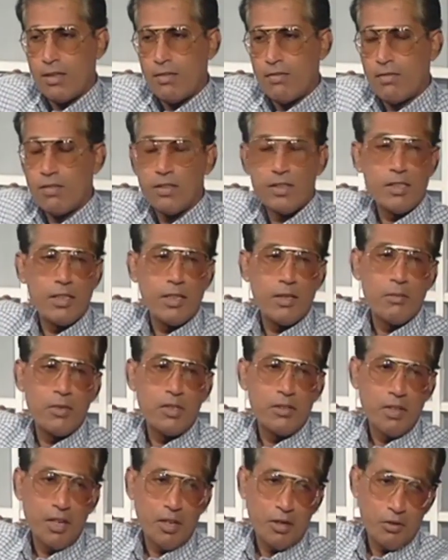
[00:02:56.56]
First, let me
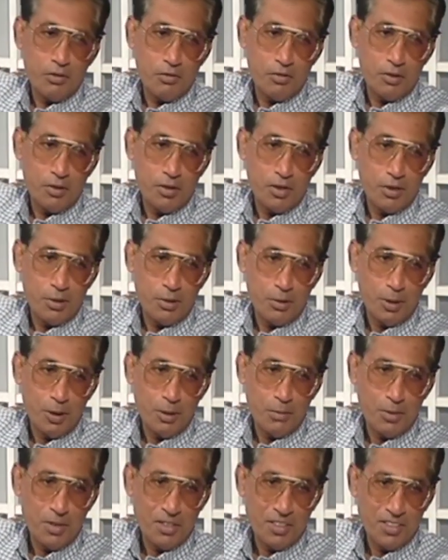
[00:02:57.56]
thank you for
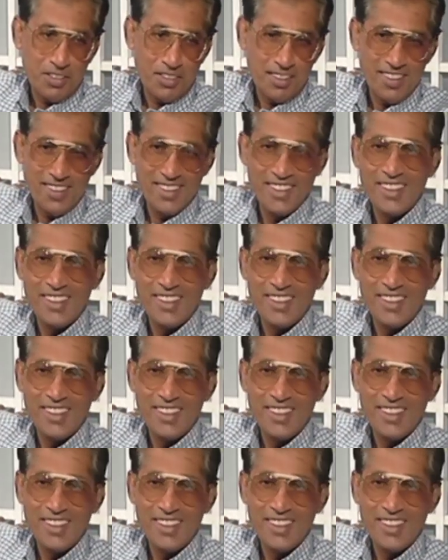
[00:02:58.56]
calling me here.